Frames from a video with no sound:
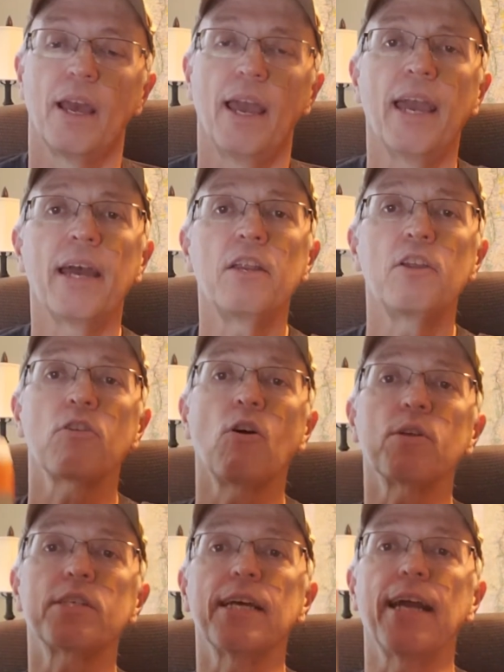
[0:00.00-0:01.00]
And you'll
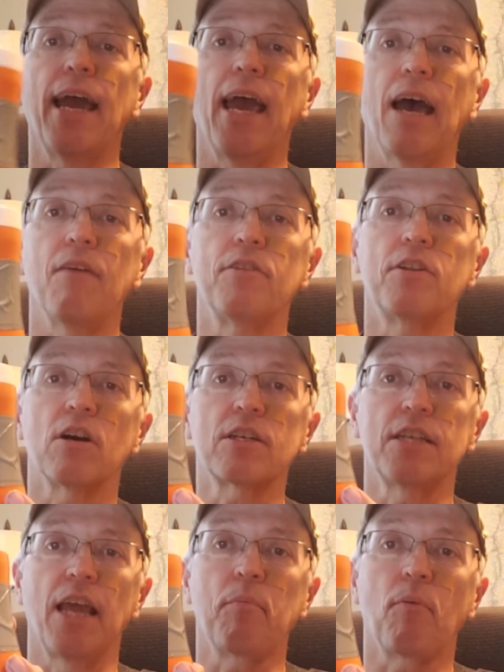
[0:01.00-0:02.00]
notice that I have
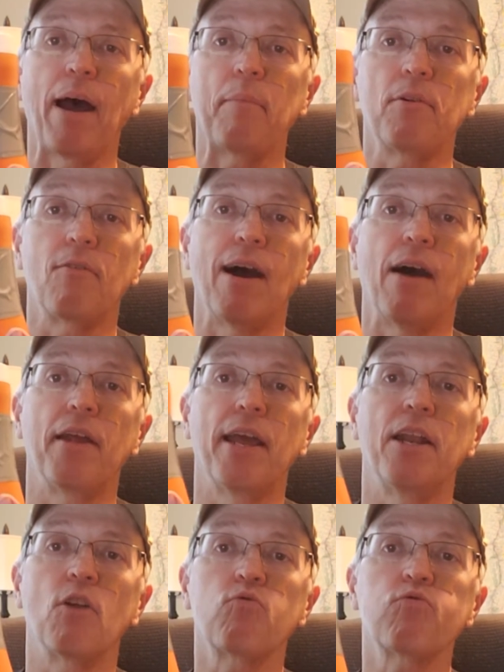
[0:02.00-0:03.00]
duct tape wrapped around it.
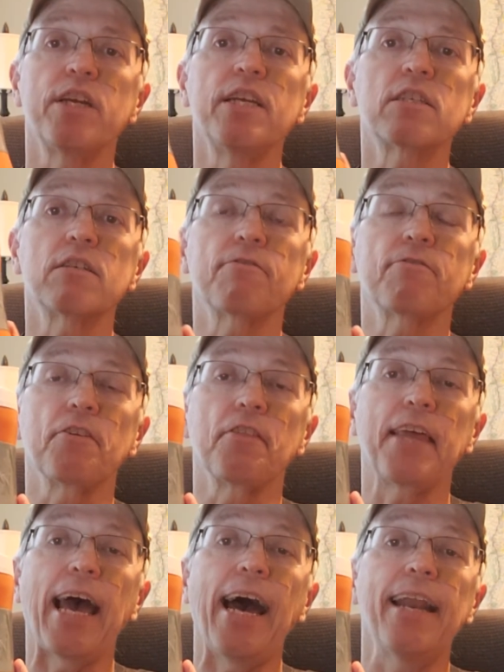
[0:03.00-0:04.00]
And the reason for
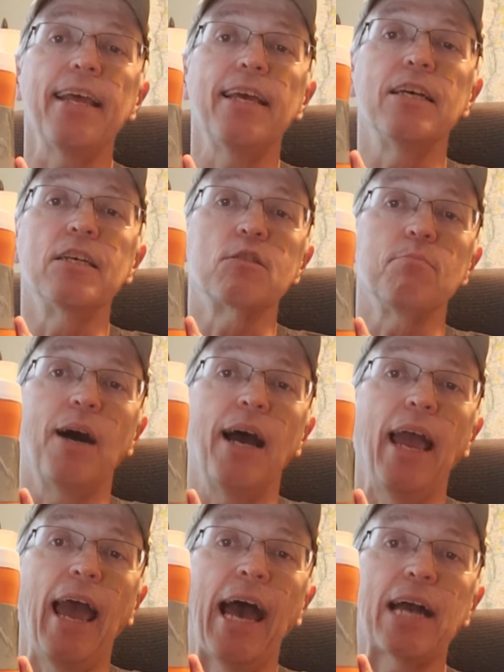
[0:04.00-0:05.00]
that is
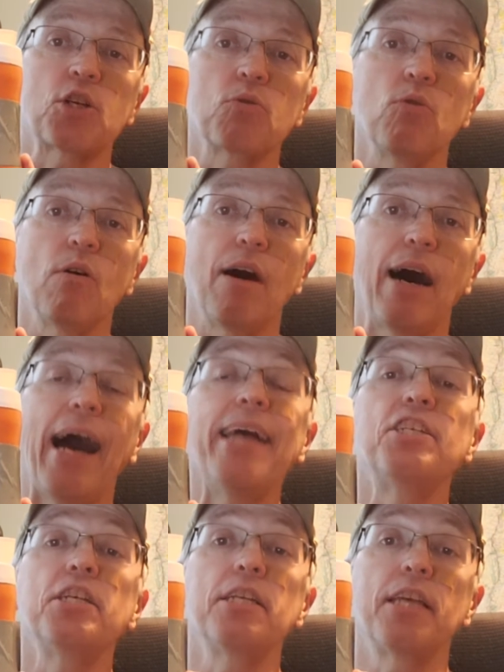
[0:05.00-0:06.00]
my actual
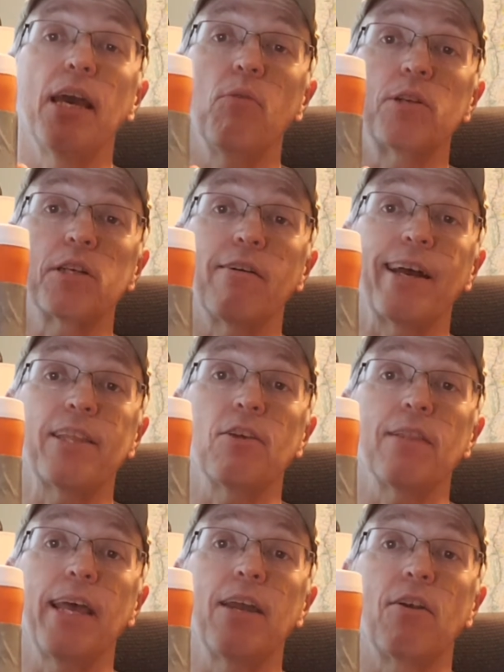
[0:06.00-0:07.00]
hygiene kit, which I'll get
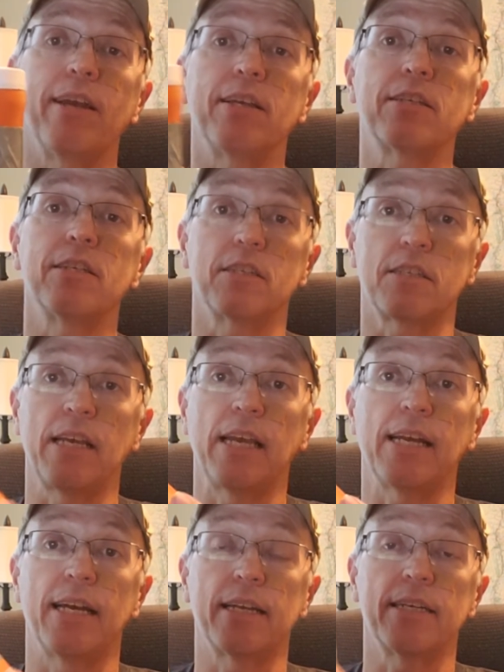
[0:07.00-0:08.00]
to later, is in the same
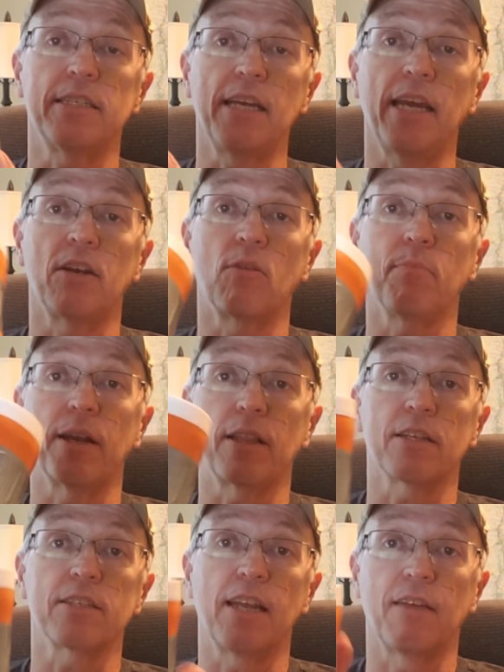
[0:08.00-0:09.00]
kind of container, but it
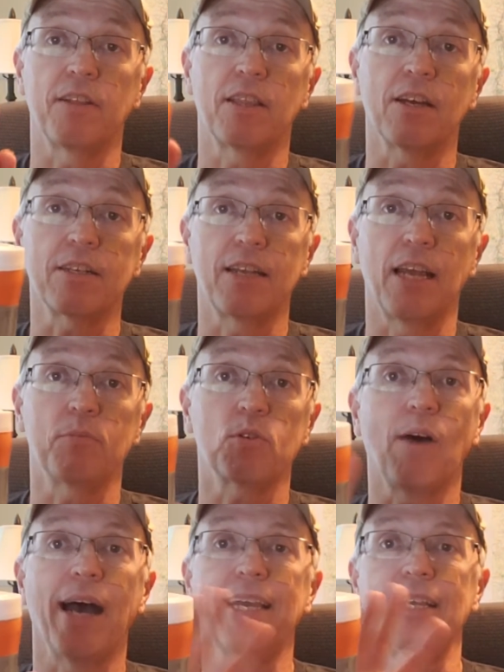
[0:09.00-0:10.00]
doesn't have the duct tape.
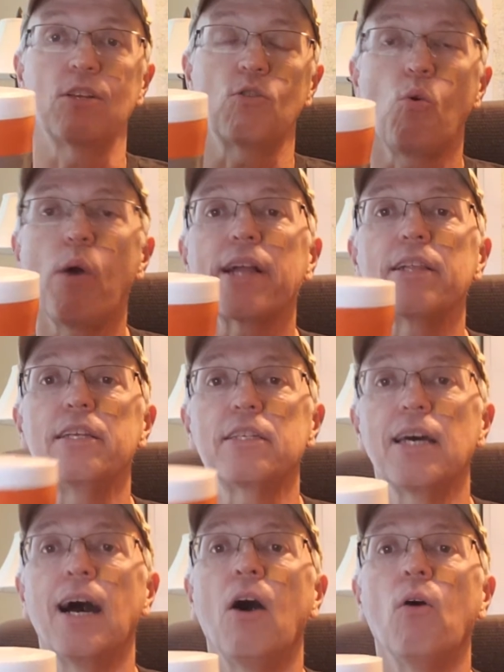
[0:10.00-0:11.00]
So I can quickly
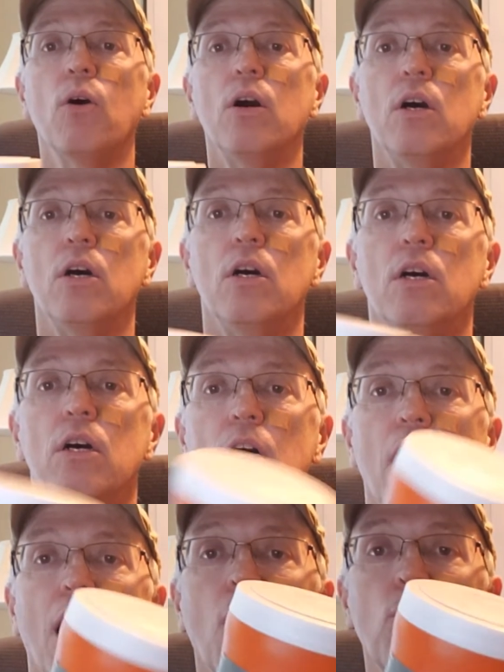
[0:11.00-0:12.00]
tell
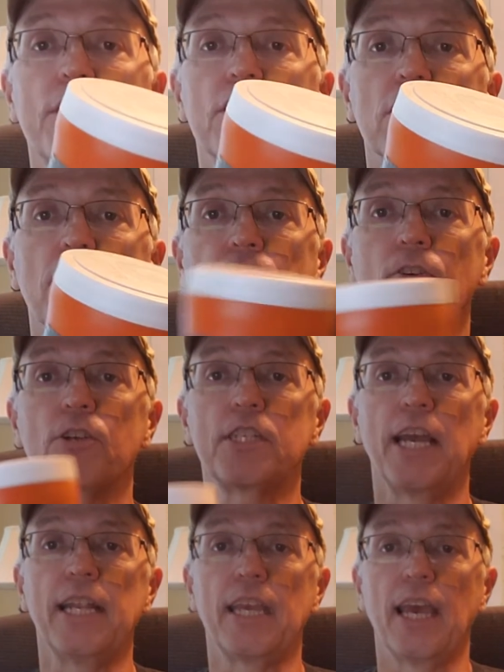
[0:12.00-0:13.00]
which is the first
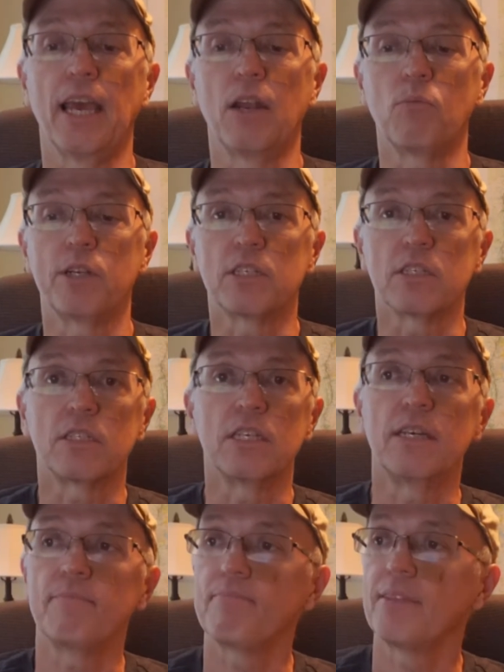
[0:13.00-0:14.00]
aid kit and which is
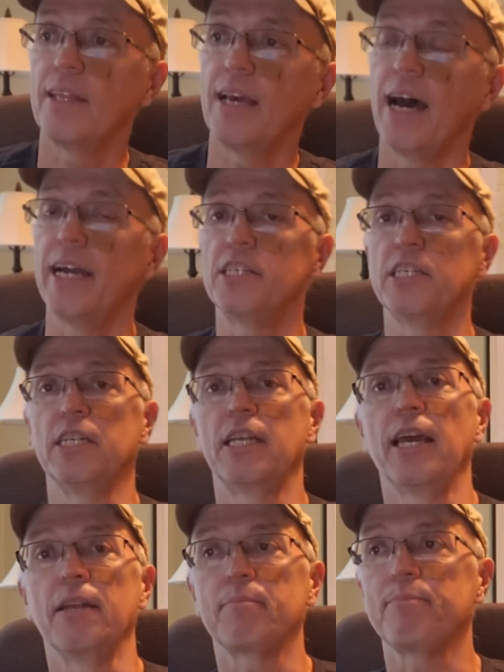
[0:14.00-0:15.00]
the hygiene
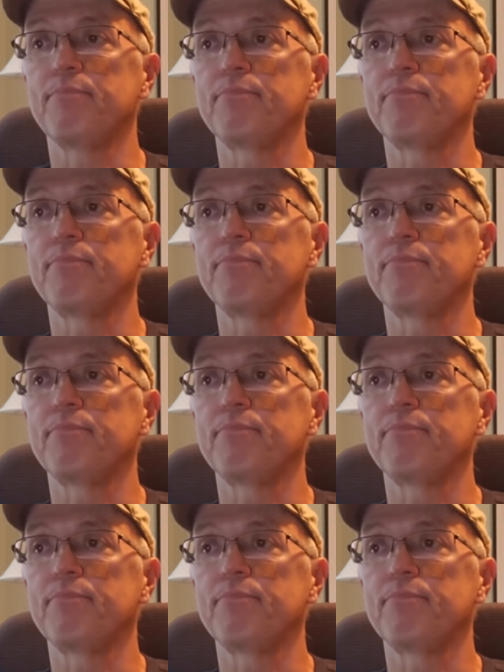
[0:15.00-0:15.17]
kit.